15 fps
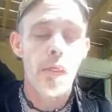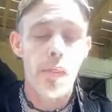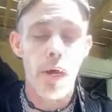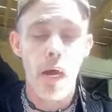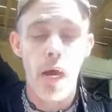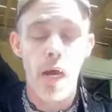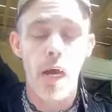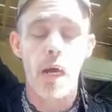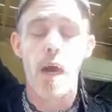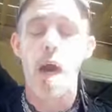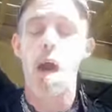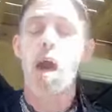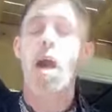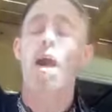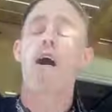the
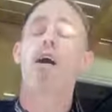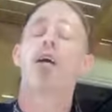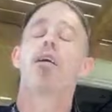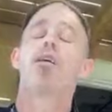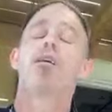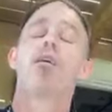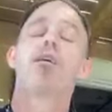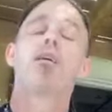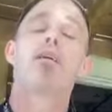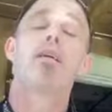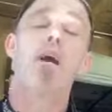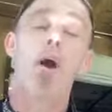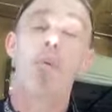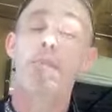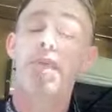uh,
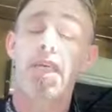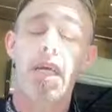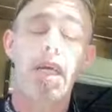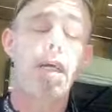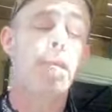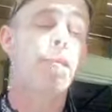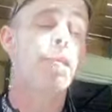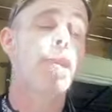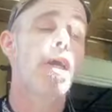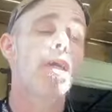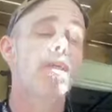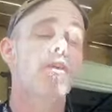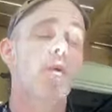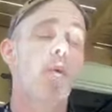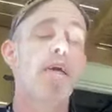NOPE team
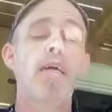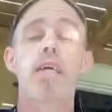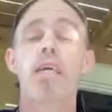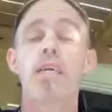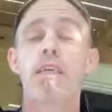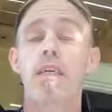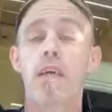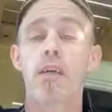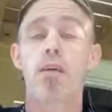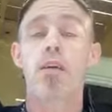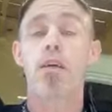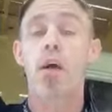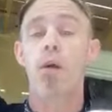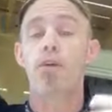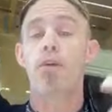so we can
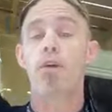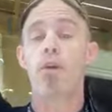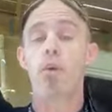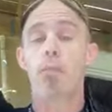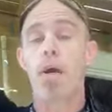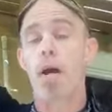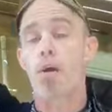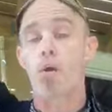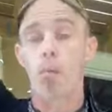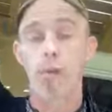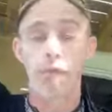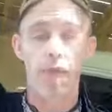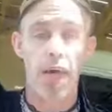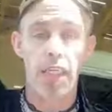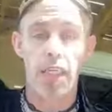continue to go do
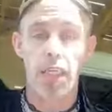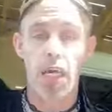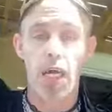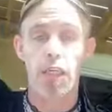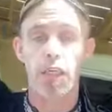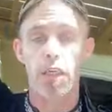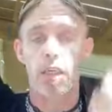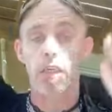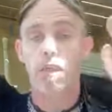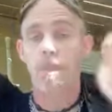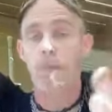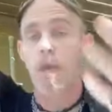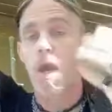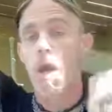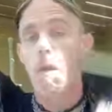paranormal investigations,
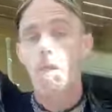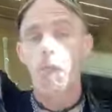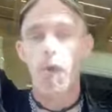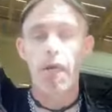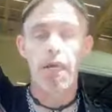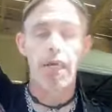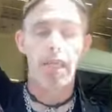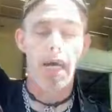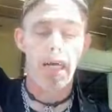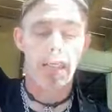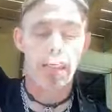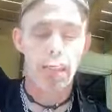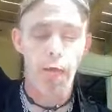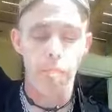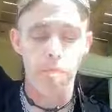bringing
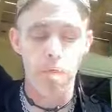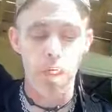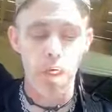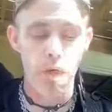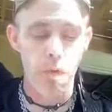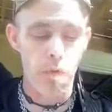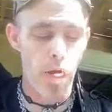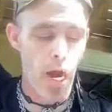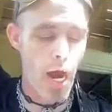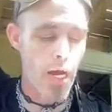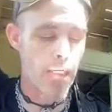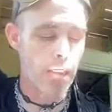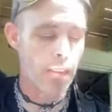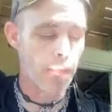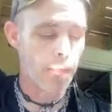that stuff to you
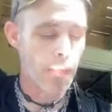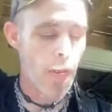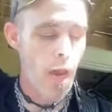guys.